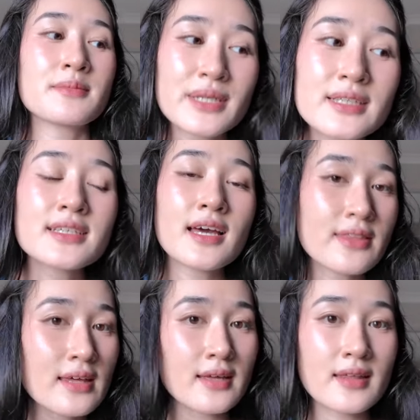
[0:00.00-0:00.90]
But
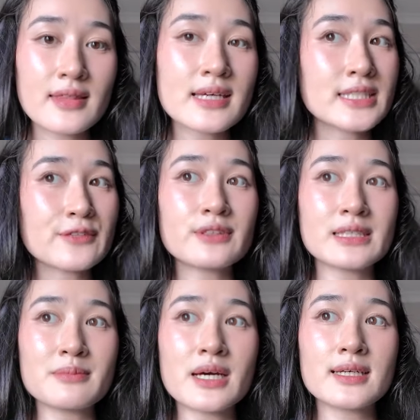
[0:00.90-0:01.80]
yeah, they're
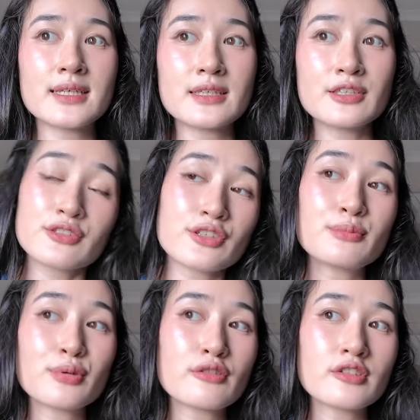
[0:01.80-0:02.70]
definitely my third
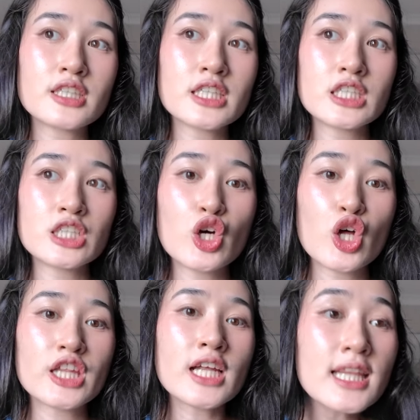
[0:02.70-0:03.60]
priority
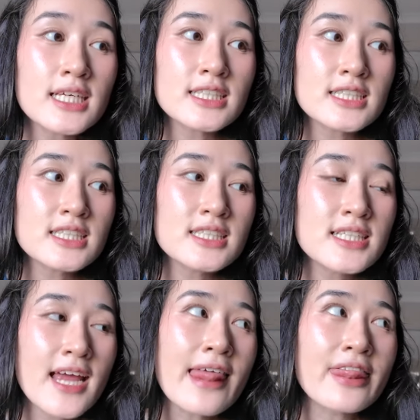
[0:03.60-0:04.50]
on the list.
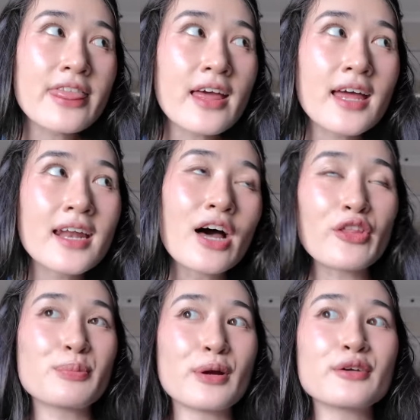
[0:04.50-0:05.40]
And then
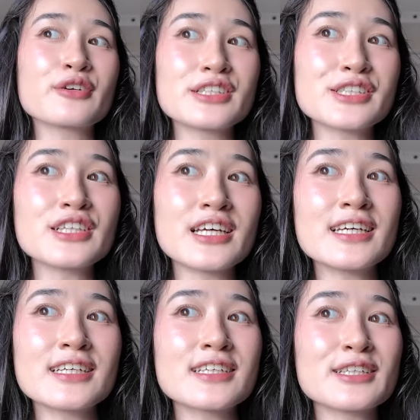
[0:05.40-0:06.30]
other priorities are
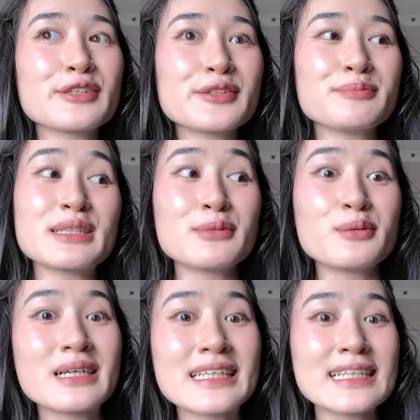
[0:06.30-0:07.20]
like, you know, make more
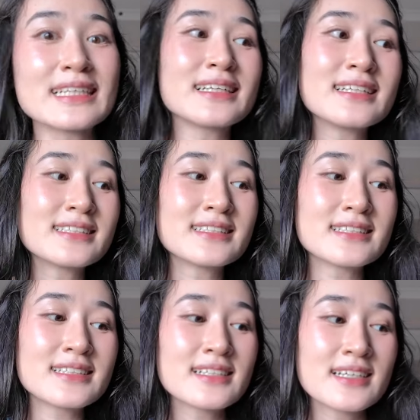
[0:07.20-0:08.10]
money
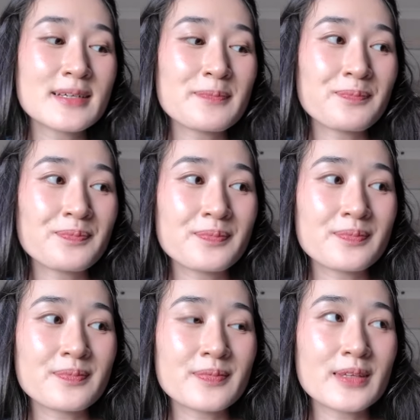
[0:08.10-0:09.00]
and,
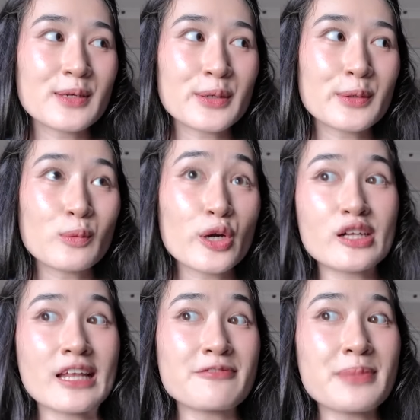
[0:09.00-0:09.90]
you know,
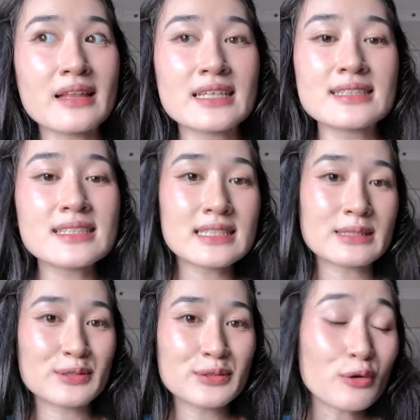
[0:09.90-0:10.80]
work-life balance
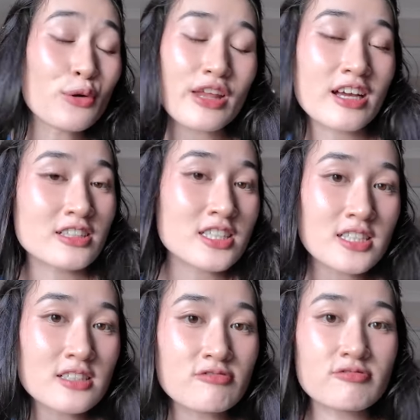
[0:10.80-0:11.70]
and all that kind of
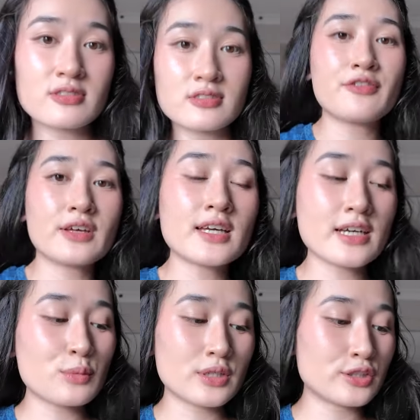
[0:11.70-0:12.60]
stuff. I feel like
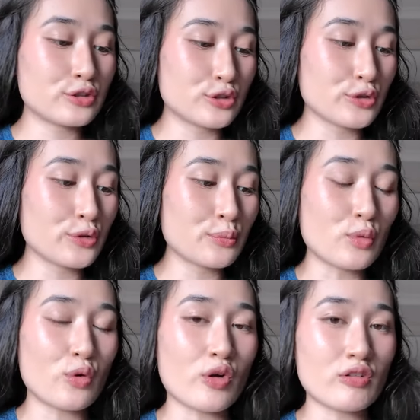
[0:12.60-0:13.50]
I want to do
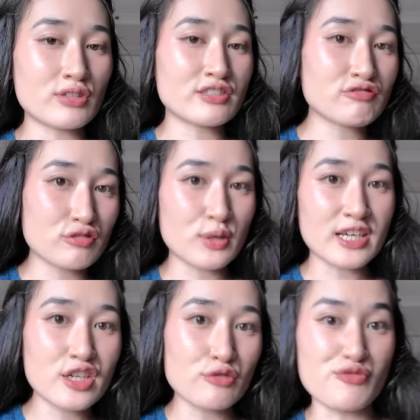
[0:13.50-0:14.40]
more
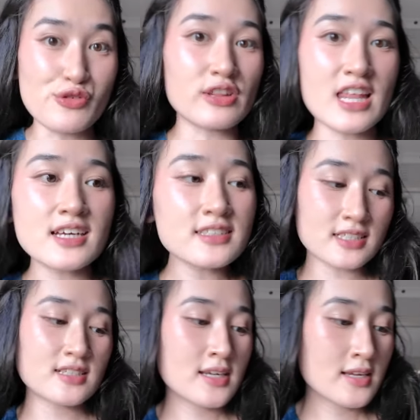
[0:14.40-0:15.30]
quick roulette